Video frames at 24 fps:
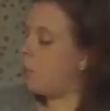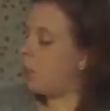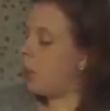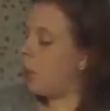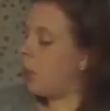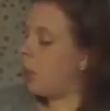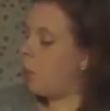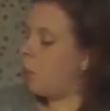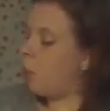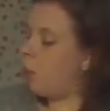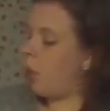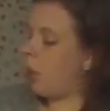
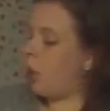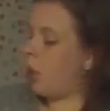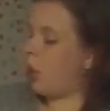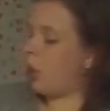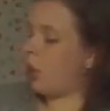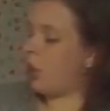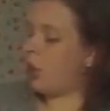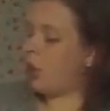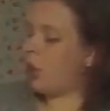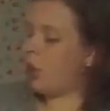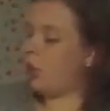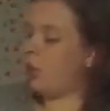
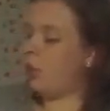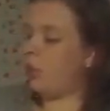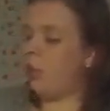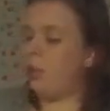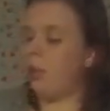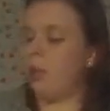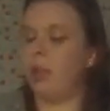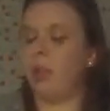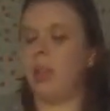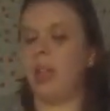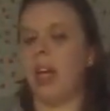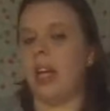Would you
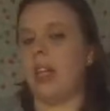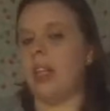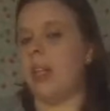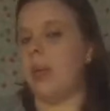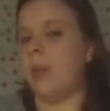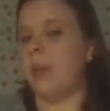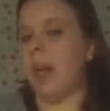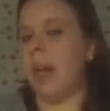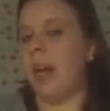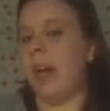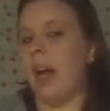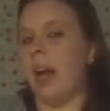like
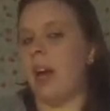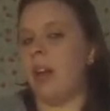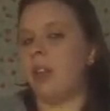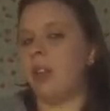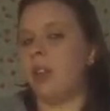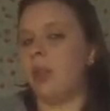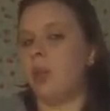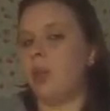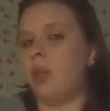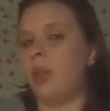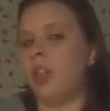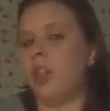them in a
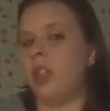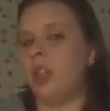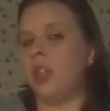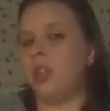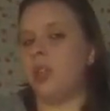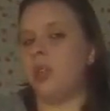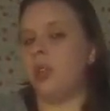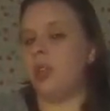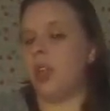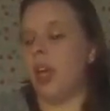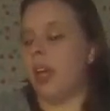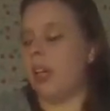house? Would
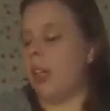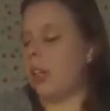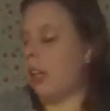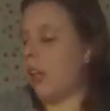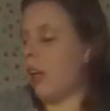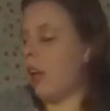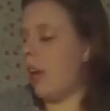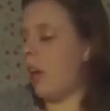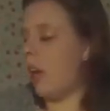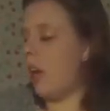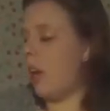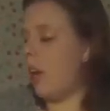you like
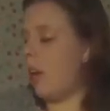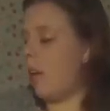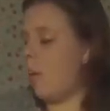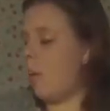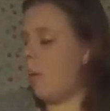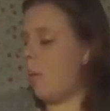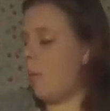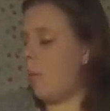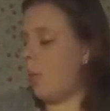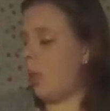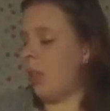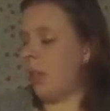
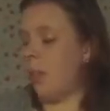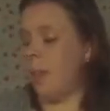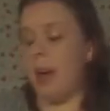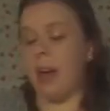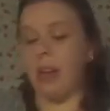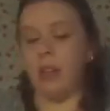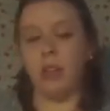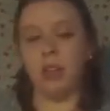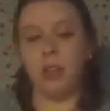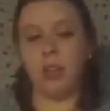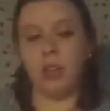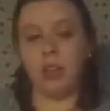them with a
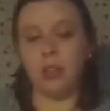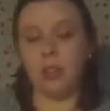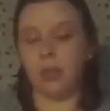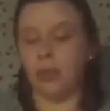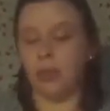mouse?